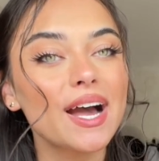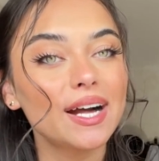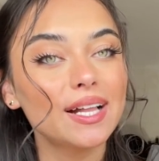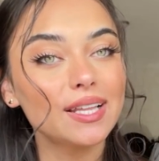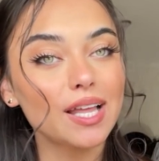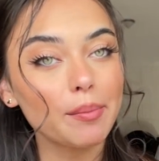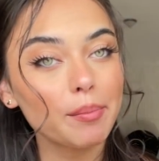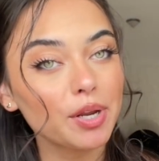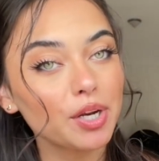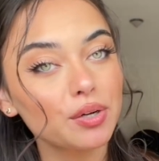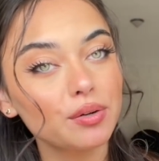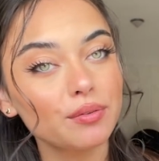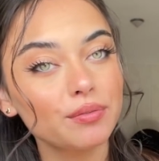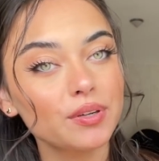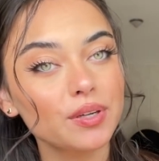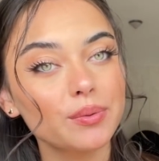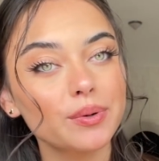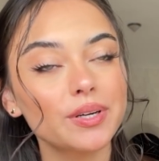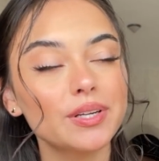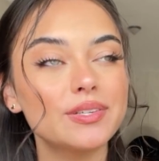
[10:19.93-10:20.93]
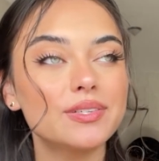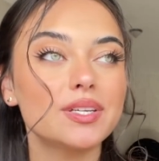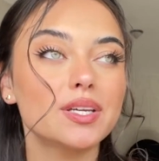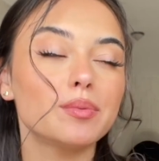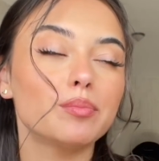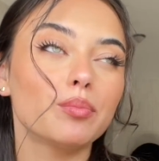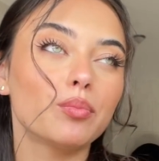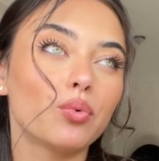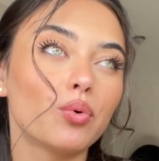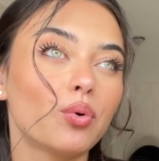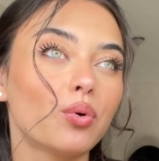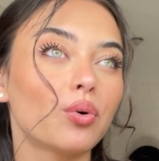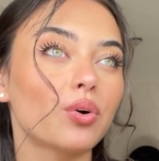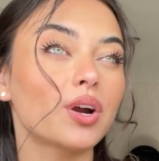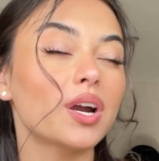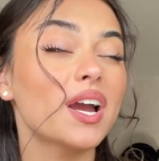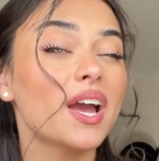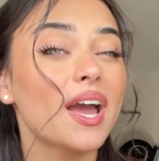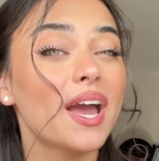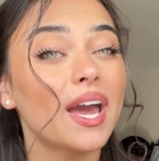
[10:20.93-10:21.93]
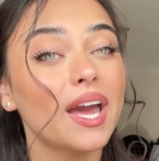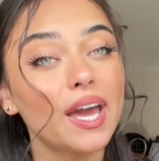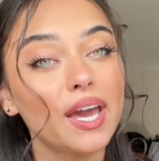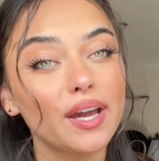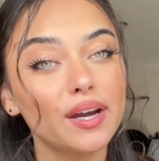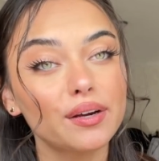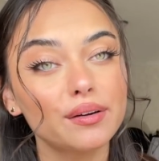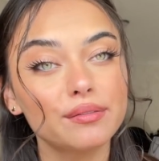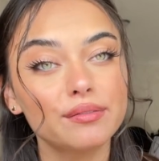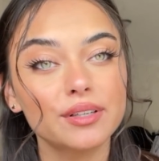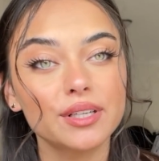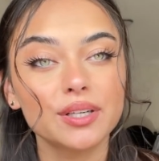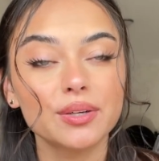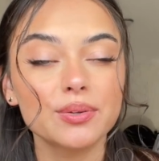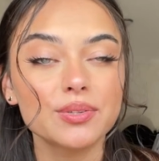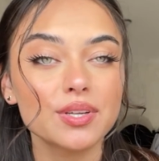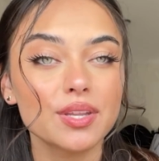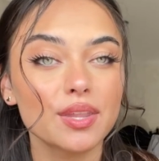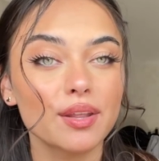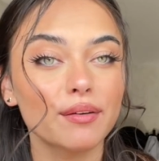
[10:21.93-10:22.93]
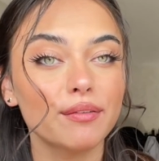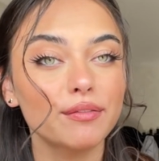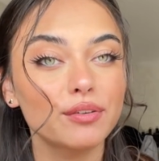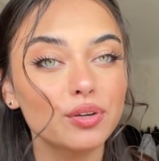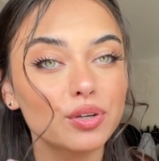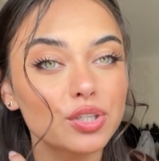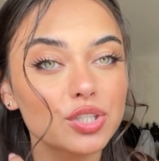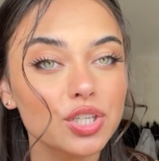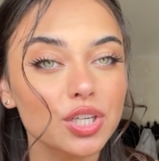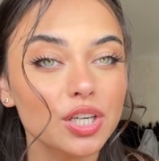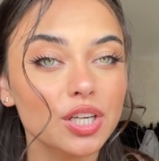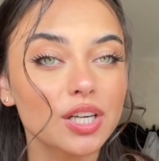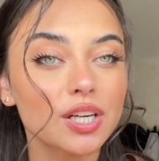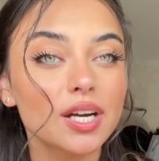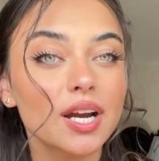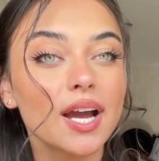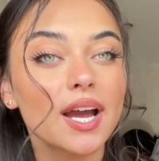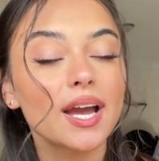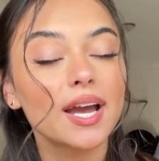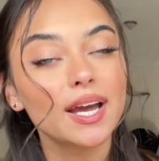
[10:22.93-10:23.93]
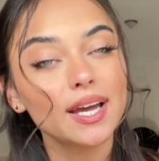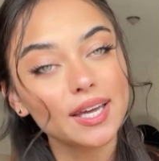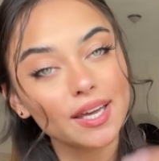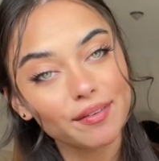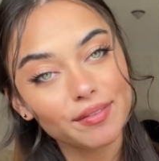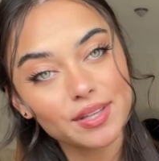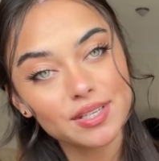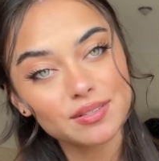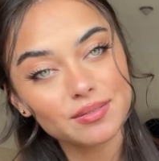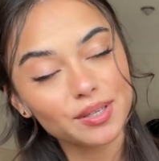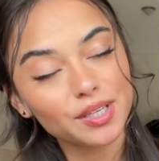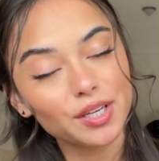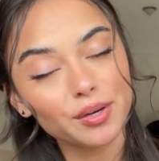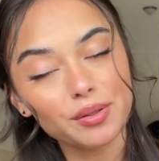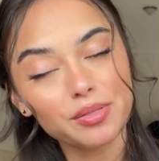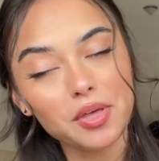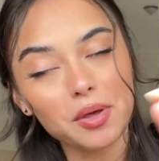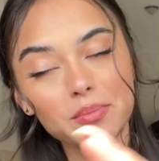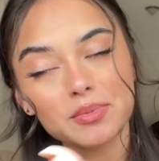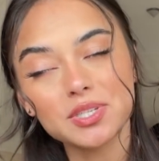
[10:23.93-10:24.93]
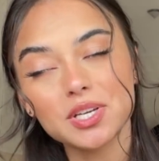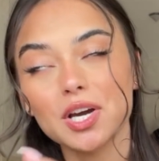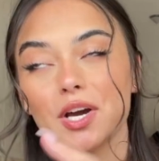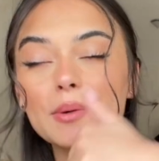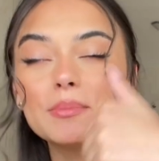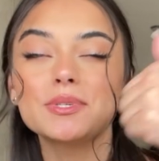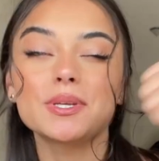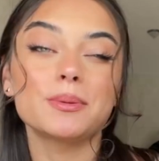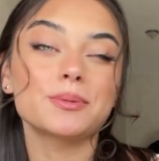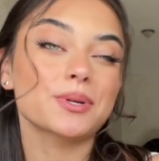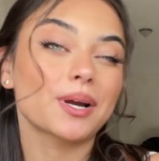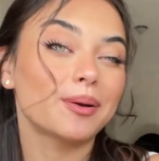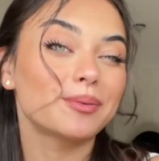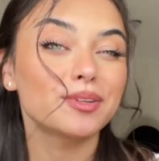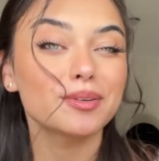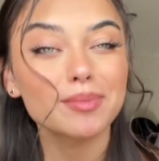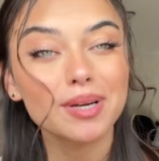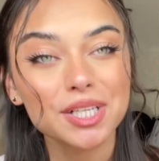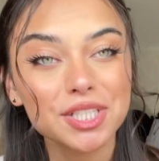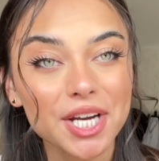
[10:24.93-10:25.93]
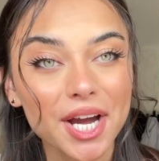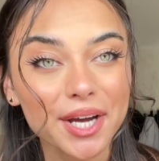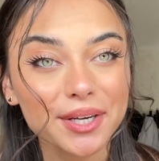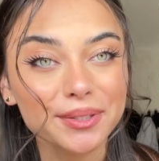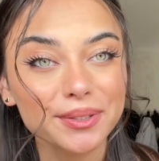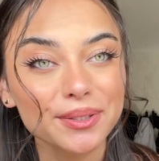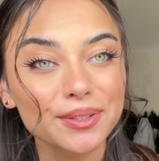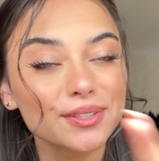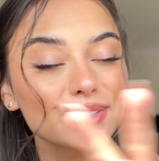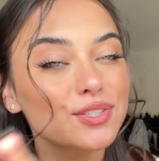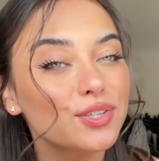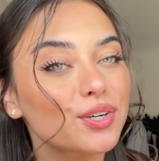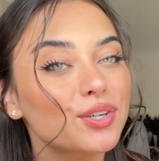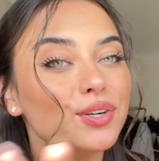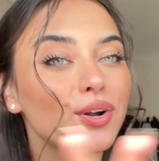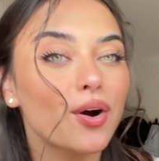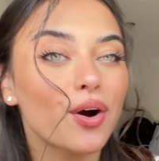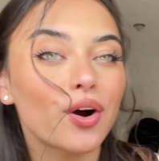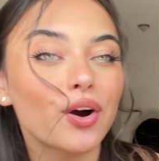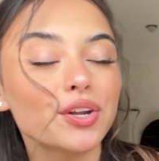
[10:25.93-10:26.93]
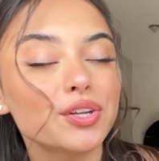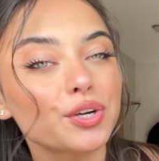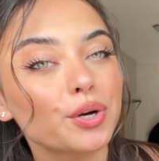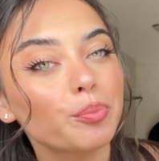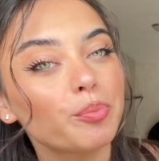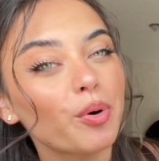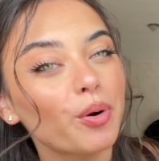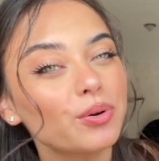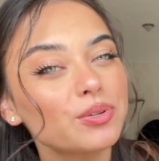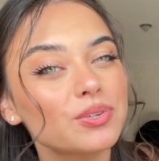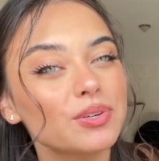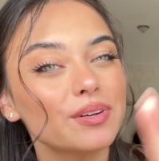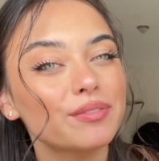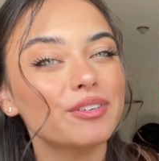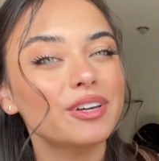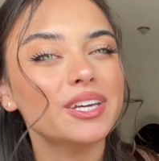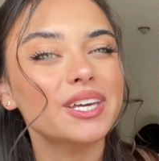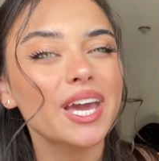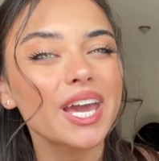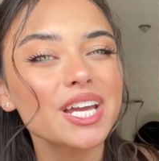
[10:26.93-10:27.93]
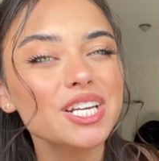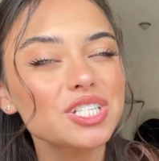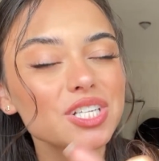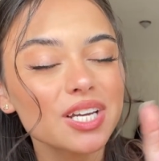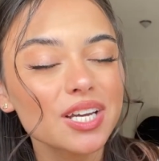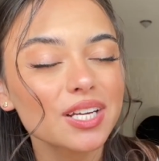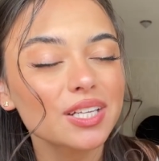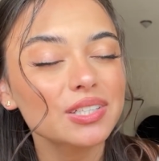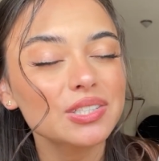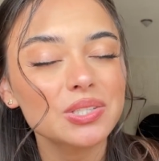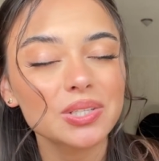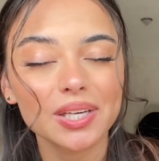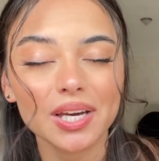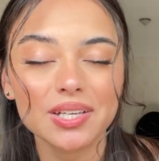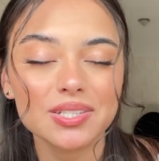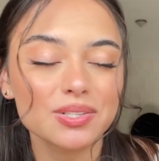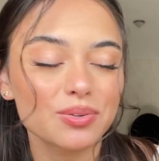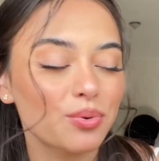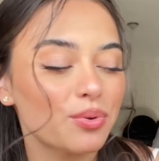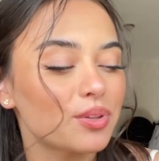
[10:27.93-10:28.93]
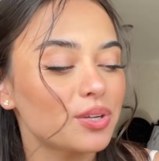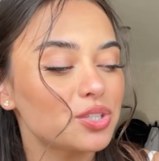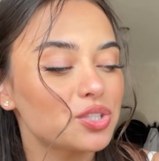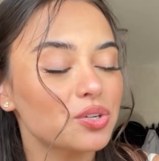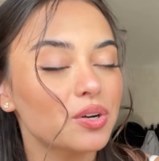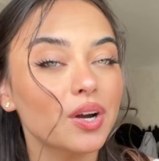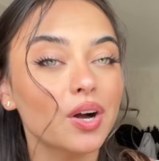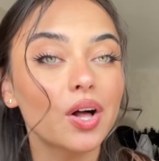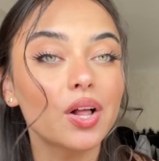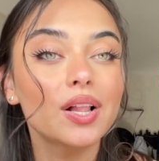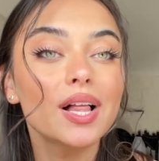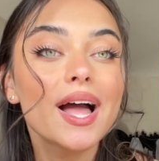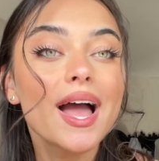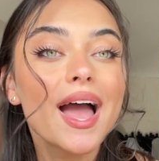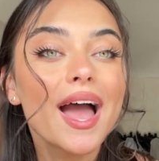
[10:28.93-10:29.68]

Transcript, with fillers: Let me know if you want to see more hair videos in the future. Give this video a thumbs up, subscribe to my channel, turn on your post notifications. You guys know the drill.